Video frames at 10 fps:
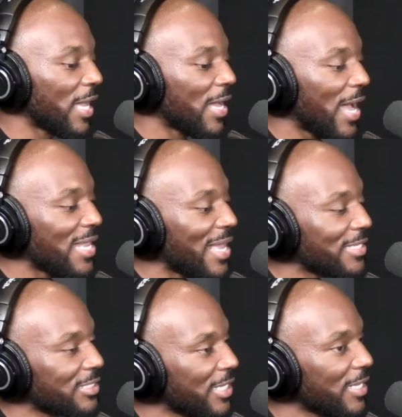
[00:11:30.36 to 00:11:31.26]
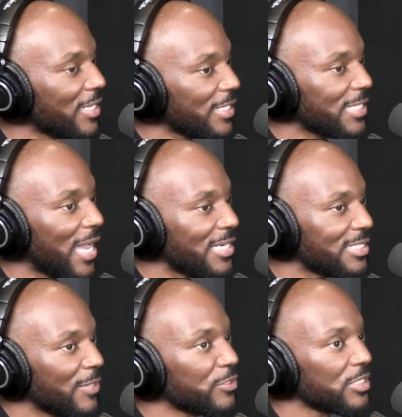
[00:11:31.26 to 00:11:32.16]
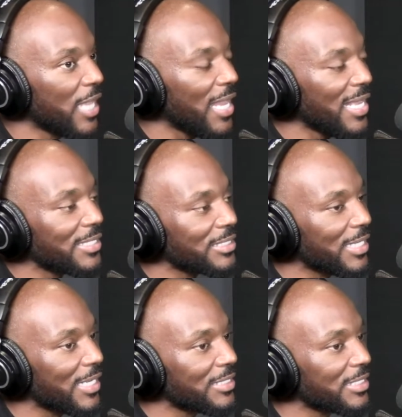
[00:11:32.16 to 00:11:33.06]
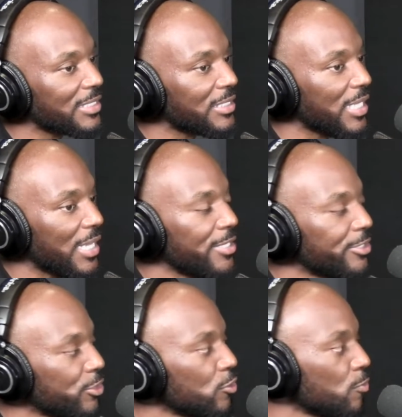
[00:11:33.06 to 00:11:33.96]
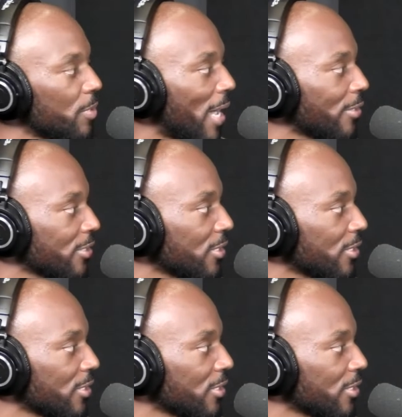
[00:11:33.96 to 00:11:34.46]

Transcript: I like to say, because I understand what you're saying, I like to say it's just the energy you put out there.